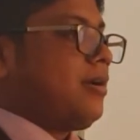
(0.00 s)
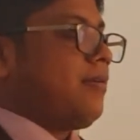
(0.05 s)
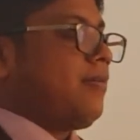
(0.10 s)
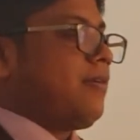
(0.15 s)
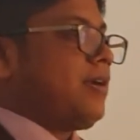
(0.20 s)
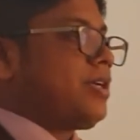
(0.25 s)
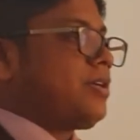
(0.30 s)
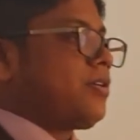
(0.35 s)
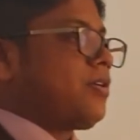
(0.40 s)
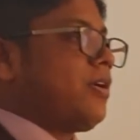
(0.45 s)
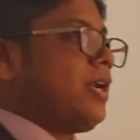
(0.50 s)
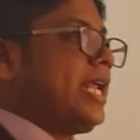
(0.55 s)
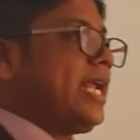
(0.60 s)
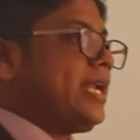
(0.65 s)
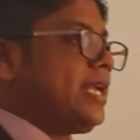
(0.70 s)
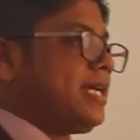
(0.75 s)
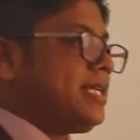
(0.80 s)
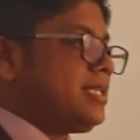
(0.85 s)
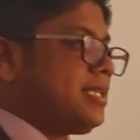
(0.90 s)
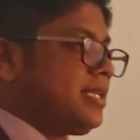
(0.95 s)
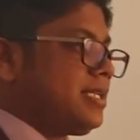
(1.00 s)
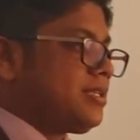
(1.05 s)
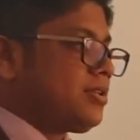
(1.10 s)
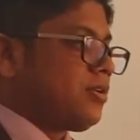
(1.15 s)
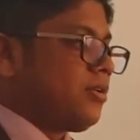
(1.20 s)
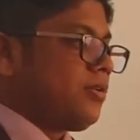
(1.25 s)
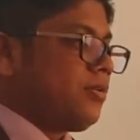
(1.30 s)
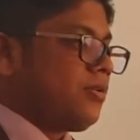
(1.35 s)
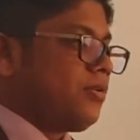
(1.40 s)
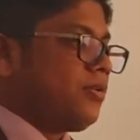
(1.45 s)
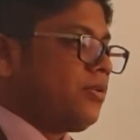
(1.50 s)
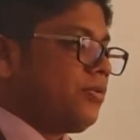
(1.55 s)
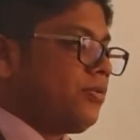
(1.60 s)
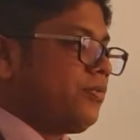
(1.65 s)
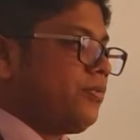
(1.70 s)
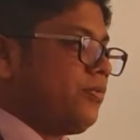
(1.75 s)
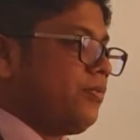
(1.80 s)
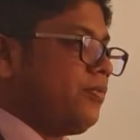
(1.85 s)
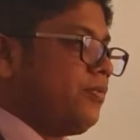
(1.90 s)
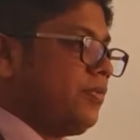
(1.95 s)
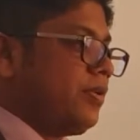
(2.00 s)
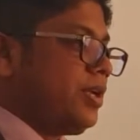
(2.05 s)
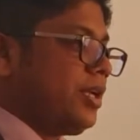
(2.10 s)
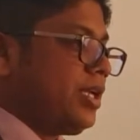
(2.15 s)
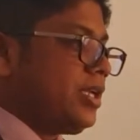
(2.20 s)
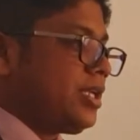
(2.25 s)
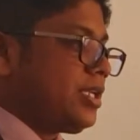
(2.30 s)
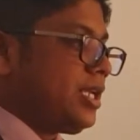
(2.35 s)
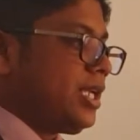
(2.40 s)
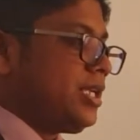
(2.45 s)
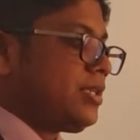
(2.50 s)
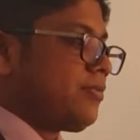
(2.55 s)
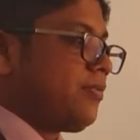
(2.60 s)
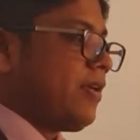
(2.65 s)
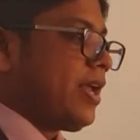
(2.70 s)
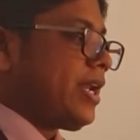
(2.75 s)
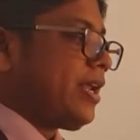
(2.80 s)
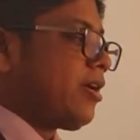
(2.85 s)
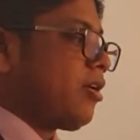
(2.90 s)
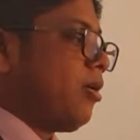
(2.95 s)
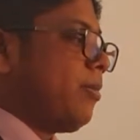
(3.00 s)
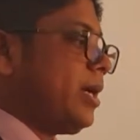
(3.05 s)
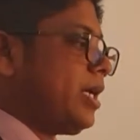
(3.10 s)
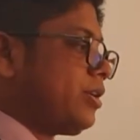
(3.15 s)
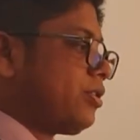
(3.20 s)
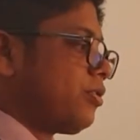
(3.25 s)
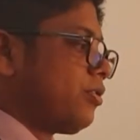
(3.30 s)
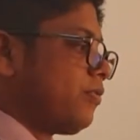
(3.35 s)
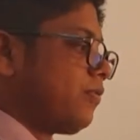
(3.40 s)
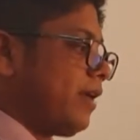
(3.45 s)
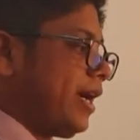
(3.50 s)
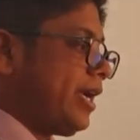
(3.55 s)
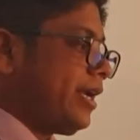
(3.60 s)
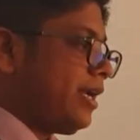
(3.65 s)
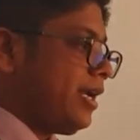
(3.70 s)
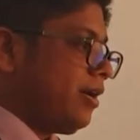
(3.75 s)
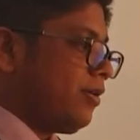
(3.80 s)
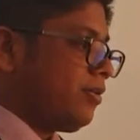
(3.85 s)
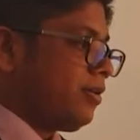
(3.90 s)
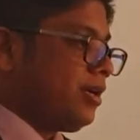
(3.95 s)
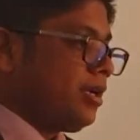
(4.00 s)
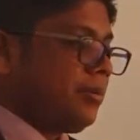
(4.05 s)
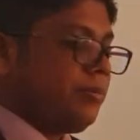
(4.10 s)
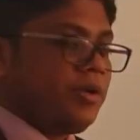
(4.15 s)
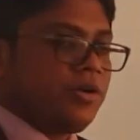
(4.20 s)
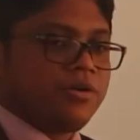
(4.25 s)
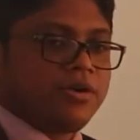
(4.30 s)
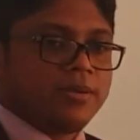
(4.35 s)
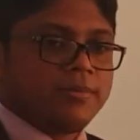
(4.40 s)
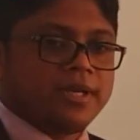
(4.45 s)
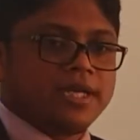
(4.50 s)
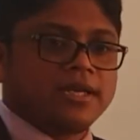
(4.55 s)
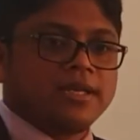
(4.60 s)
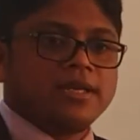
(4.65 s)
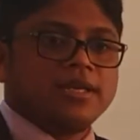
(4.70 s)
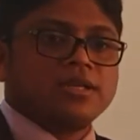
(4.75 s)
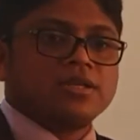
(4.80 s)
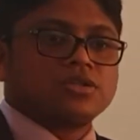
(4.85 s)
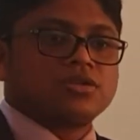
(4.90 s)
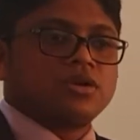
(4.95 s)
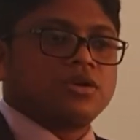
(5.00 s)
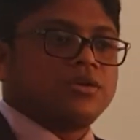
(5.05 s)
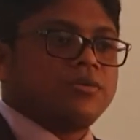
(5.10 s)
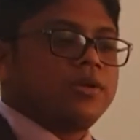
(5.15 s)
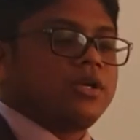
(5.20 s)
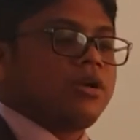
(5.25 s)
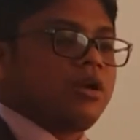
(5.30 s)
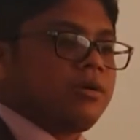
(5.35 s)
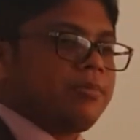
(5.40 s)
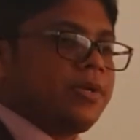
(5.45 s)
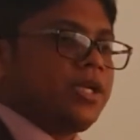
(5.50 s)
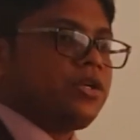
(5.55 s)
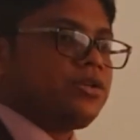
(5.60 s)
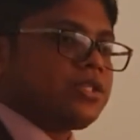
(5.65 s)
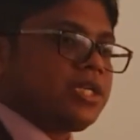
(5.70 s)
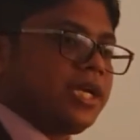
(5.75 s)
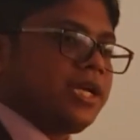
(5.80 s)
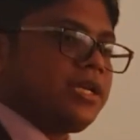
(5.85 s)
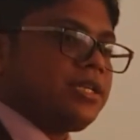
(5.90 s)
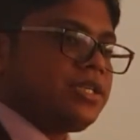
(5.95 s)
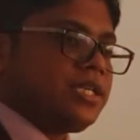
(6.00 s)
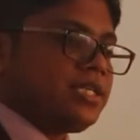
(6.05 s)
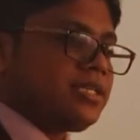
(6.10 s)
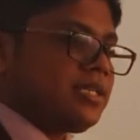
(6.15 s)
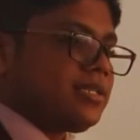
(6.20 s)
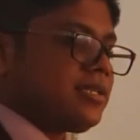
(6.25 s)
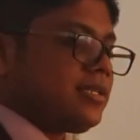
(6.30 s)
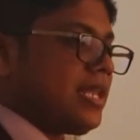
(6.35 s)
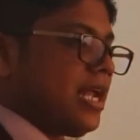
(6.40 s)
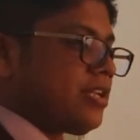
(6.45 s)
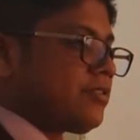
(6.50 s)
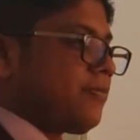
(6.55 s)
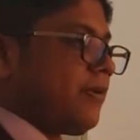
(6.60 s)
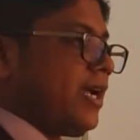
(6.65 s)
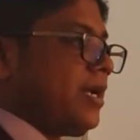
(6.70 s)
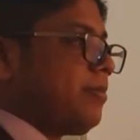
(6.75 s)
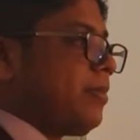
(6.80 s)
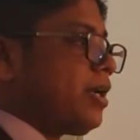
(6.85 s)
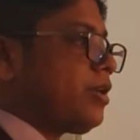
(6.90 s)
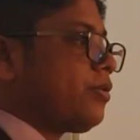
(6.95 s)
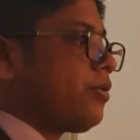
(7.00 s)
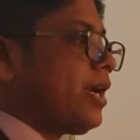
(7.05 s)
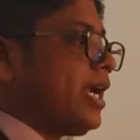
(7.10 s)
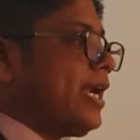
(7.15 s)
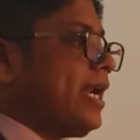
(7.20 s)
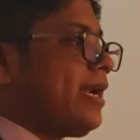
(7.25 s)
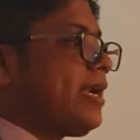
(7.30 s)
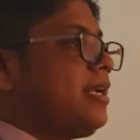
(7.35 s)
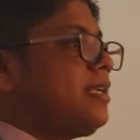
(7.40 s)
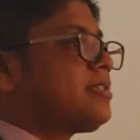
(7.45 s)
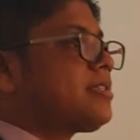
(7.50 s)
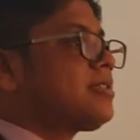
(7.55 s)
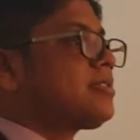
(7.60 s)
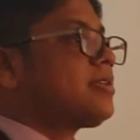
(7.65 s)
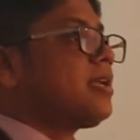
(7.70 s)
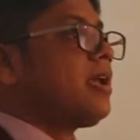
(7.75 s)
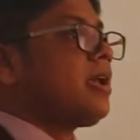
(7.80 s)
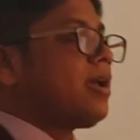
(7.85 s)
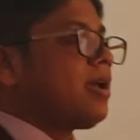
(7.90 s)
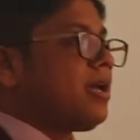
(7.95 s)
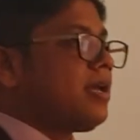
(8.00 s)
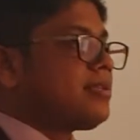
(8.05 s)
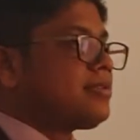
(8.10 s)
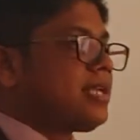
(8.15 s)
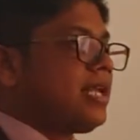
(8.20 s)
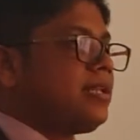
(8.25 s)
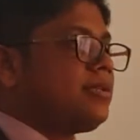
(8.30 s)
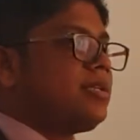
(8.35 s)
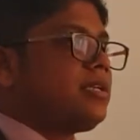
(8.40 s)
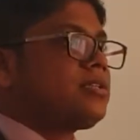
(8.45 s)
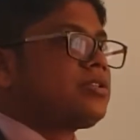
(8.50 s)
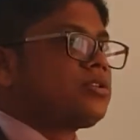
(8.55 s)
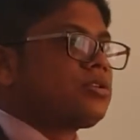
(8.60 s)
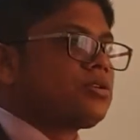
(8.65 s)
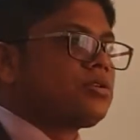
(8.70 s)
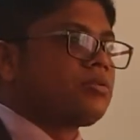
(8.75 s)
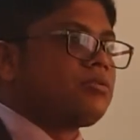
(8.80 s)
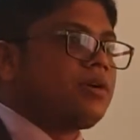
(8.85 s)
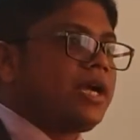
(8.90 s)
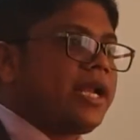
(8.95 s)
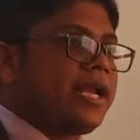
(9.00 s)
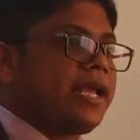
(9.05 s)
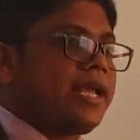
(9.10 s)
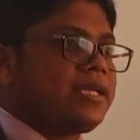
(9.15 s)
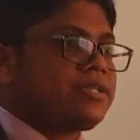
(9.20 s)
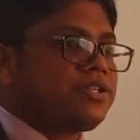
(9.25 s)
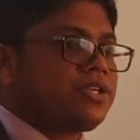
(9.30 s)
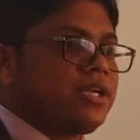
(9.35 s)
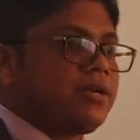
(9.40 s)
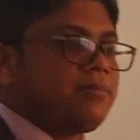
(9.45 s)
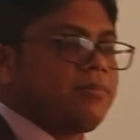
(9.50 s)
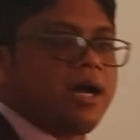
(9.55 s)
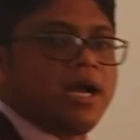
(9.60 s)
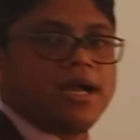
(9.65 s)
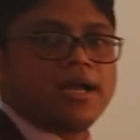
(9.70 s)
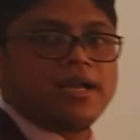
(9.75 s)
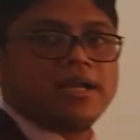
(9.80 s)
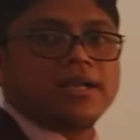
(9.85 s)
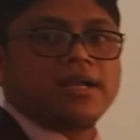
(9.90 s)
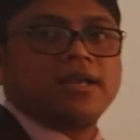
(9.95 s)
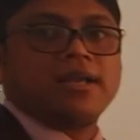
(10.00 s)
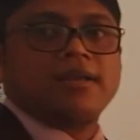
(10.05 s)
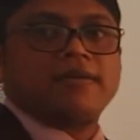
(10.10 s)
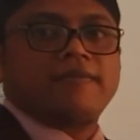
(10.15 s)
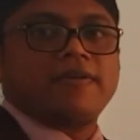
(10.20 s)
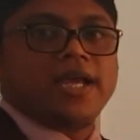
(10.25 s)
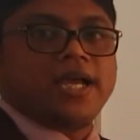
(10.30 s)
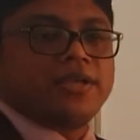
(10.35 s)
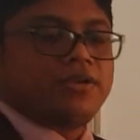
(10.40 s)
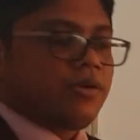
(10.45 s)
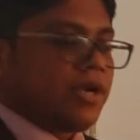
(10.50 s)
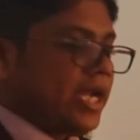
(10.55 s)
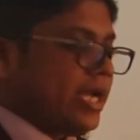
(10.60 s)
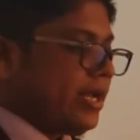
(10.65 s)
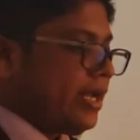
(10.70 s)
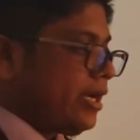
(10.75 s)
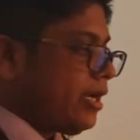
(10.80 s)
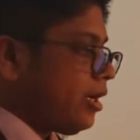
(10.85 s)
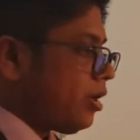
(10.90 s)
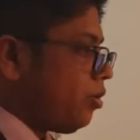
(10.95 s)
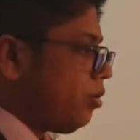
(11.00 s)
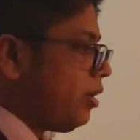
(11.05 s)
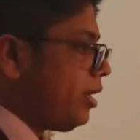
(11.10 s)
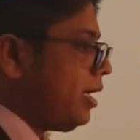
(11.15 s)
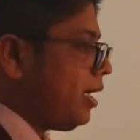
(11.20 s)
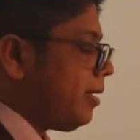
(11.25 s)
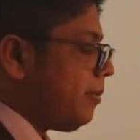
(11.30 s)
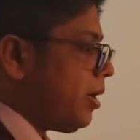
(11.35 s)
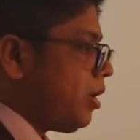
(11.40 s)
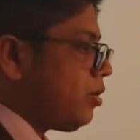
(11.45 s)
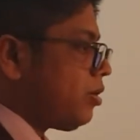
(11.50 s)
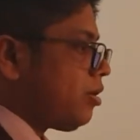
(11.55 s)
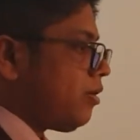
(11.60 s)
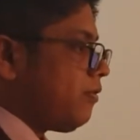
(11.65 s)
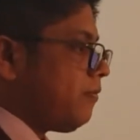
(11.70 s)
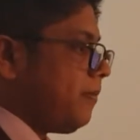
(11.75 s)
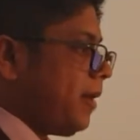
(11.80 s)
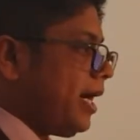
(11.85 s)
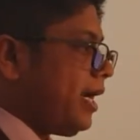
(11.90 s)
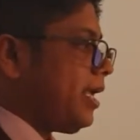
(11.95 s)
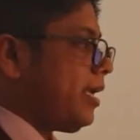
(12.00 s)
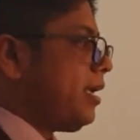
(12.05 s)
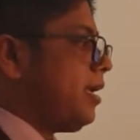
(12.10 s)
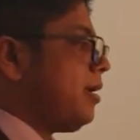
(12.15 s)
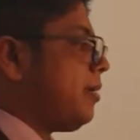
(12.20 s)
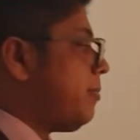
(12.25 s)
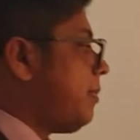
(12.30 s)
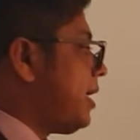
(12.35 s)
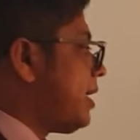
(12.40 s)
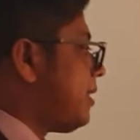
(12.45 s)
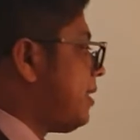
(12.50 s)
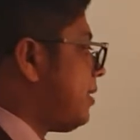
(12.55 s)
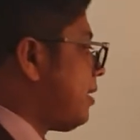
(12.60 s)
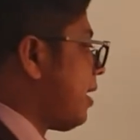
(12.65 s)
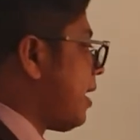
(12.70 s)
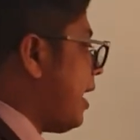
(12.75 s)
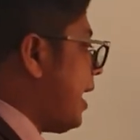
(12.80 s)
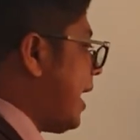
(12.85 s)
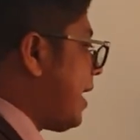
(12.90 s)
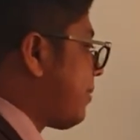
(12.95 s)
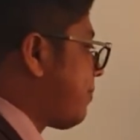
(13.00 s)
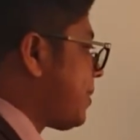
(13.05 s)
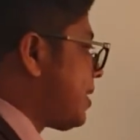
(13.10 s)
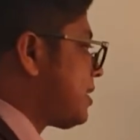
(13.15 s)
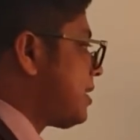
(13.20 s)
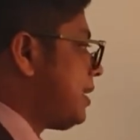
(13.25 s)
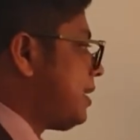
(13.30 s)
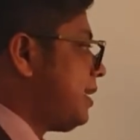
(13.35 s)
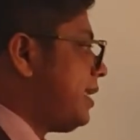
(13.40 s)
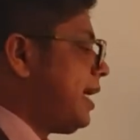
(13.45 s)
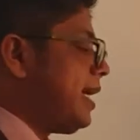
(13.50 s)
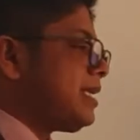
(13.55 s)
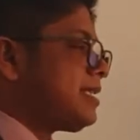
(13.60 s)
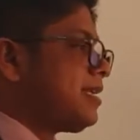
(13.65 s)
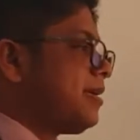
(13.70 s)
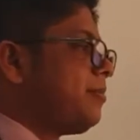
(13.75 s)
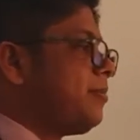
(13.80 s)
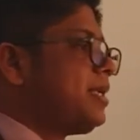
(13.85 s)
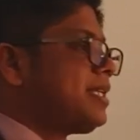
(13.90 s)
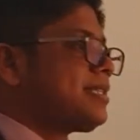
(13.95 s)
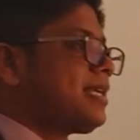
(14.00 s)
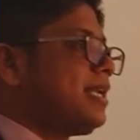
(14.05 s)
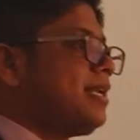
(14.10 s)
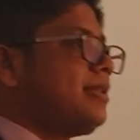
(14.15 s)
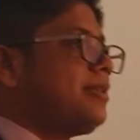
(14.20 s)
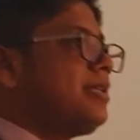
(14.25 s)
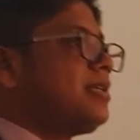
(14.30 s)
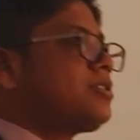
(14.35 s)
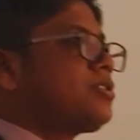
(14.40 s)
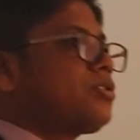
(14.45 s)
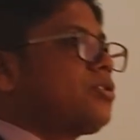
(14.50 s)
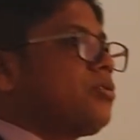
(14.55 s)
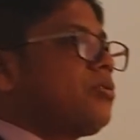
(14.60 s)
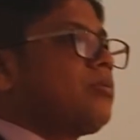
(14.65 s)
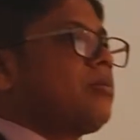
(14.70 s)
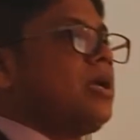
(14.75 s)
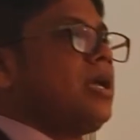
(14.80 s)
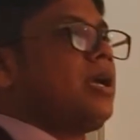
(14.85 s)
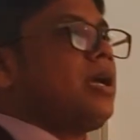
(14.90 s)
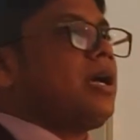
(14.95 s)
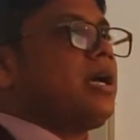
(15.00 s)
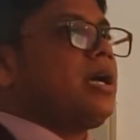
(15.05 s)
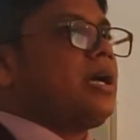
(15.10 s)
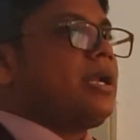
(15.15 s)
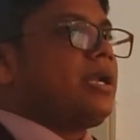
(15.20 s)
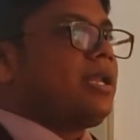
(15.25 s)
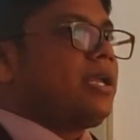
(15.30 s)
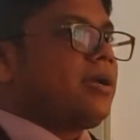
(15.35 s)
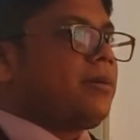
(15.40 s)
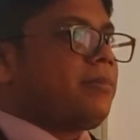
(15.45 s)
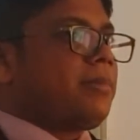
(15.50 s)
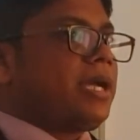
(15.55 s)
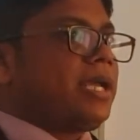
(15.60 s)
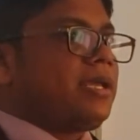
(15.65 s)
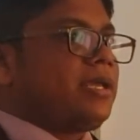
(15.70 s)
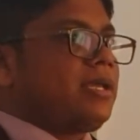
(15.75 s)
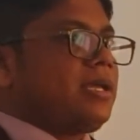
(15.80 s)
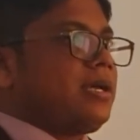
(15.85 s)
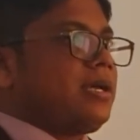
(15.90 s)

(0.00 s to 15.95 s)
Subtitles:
what we call energy. So, it's very common to find out butane. So, you will not be using in GCC. That's fine, but you can at least sell this to an Asian market where you can get a good amount of money. But at present, they are simply selling this to nearby